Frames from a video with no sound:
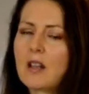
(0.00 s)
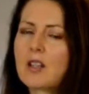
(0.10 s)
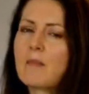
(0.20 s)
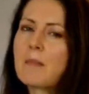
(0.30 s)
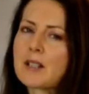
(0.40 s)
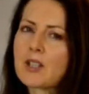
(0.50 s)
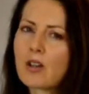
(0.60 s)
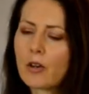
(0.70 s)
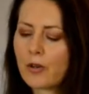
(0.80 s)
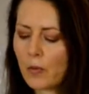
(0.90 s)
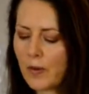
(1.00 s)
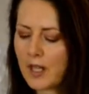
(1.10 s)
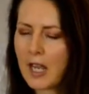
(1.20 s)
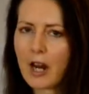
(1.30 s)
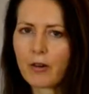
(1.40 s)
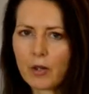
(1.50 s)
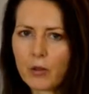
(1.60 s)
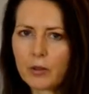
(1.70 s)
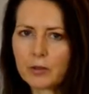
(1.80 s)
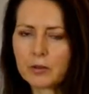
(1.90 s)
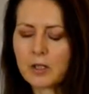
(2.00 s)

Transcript: You must dilute it with a carrier oil.